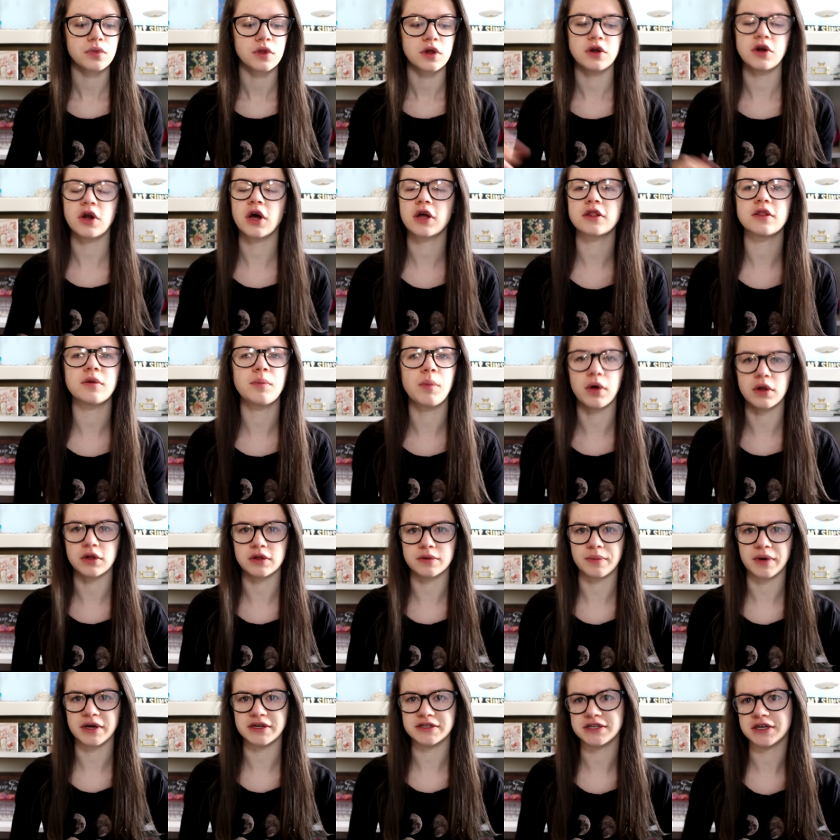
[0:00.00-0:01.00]
not the mall
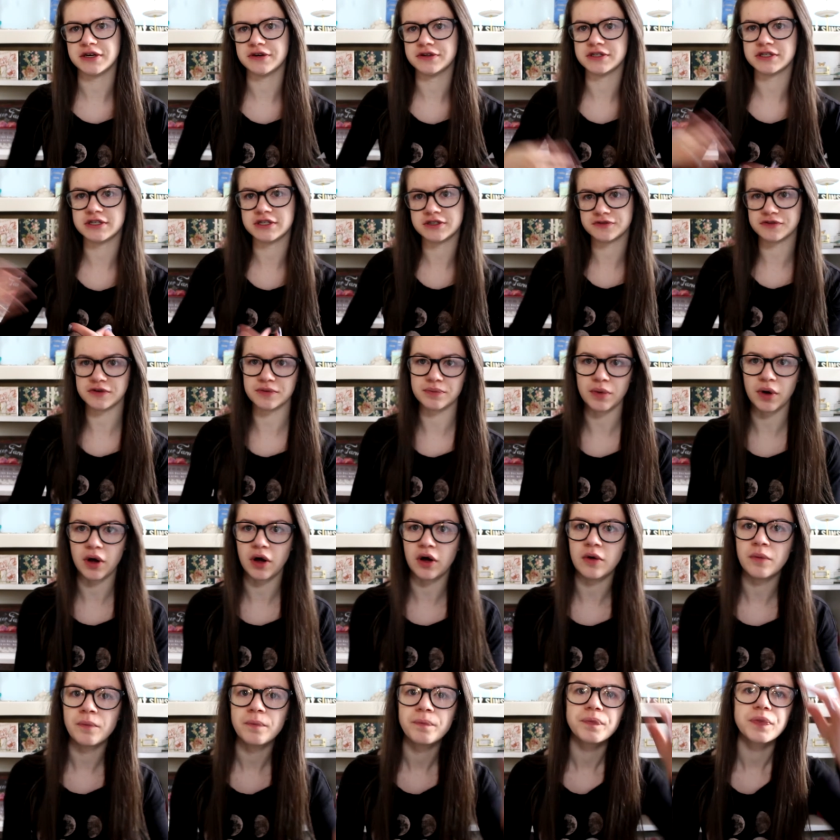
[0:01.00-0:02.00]
in my town, a different
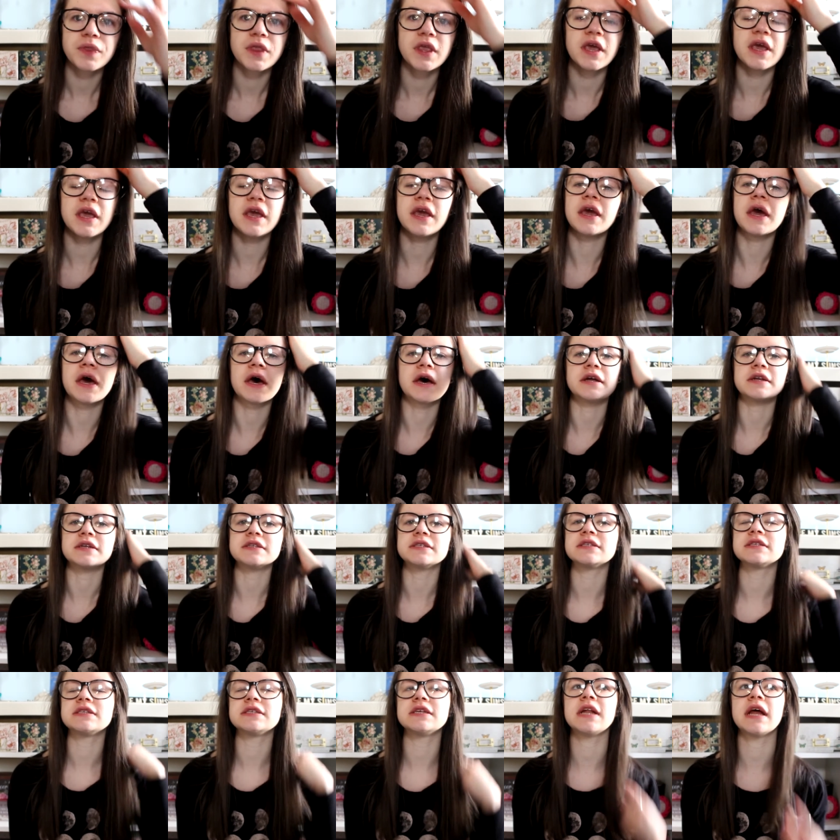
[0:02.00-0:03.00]
mall, and
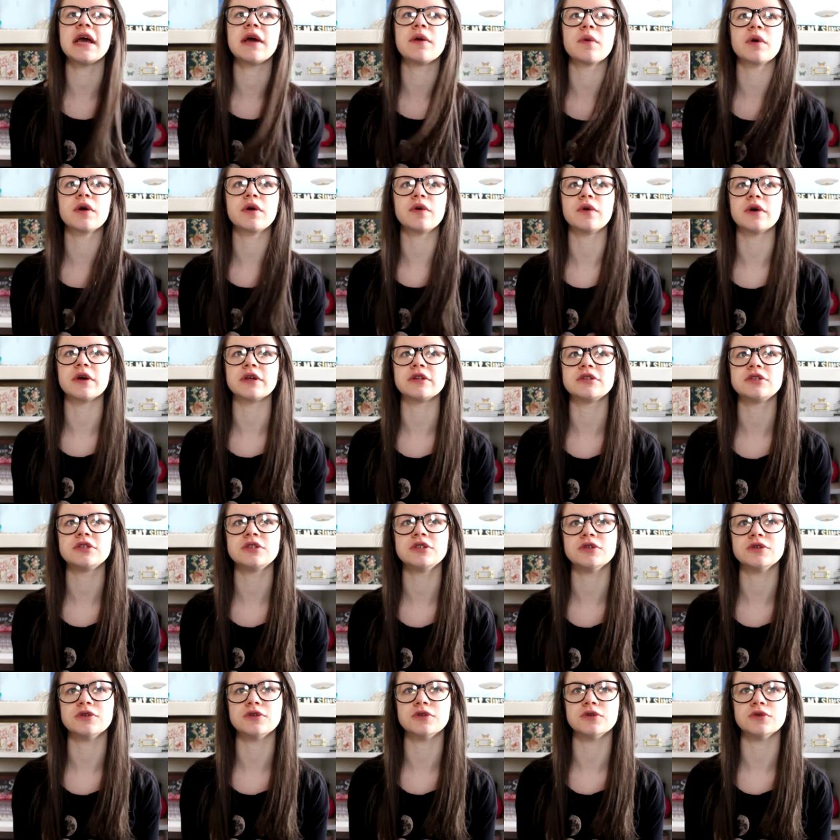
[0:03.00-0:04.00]
today we're going
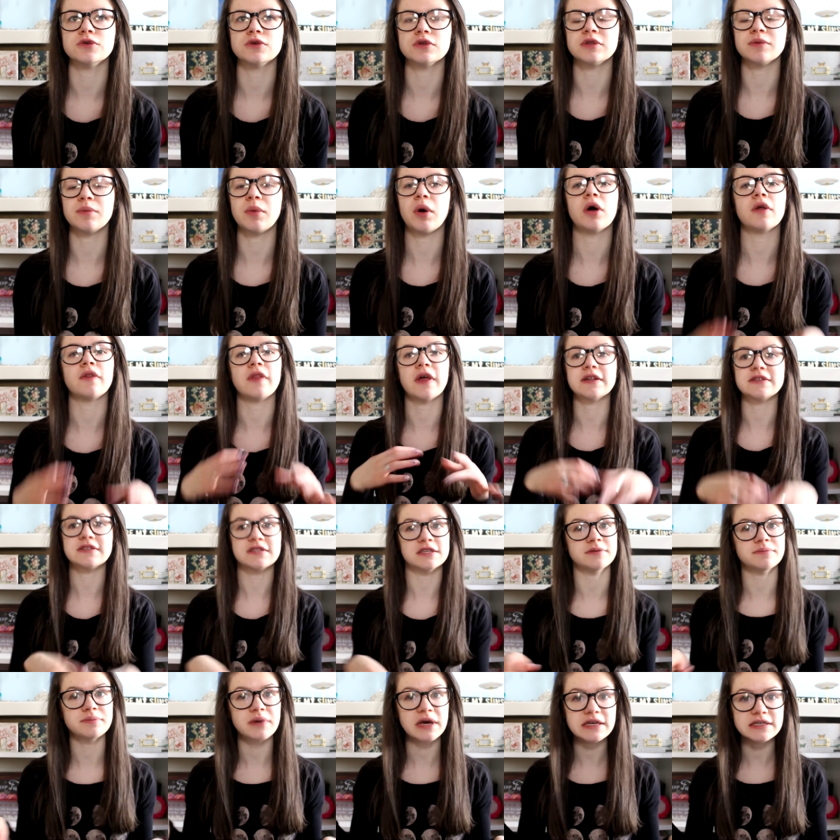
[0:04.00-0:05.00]
to the mall that's
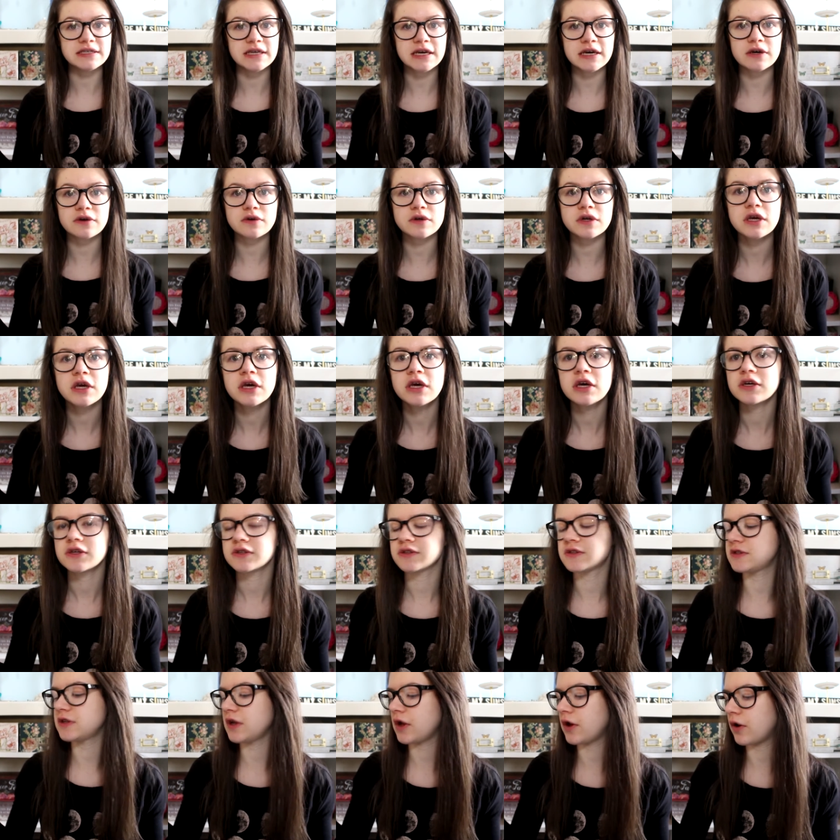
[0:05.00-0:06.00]
in my town.
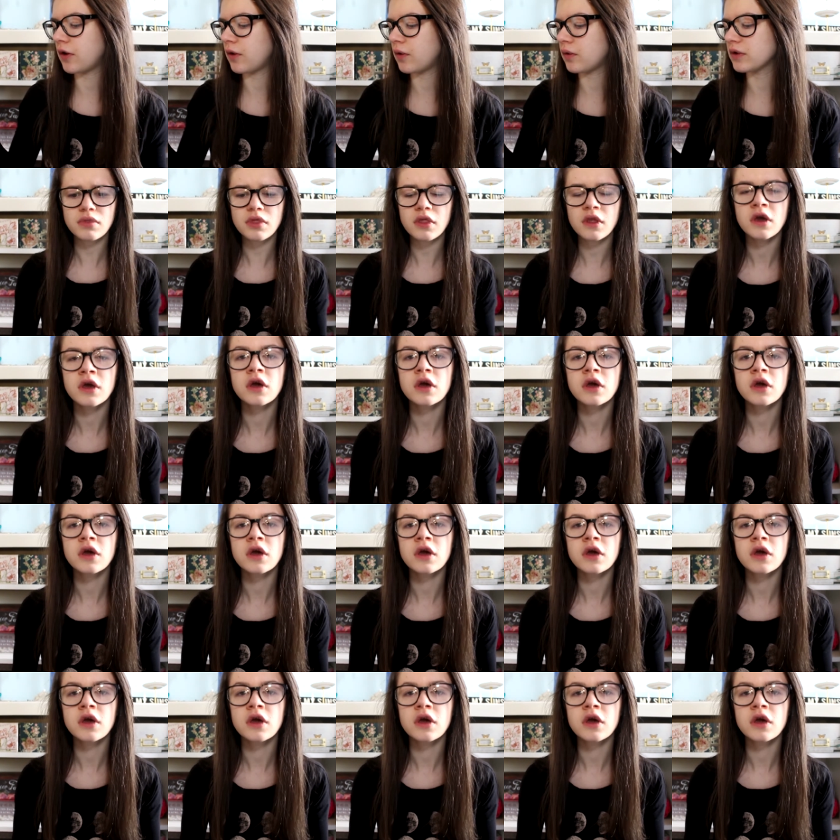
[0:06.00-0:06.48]
So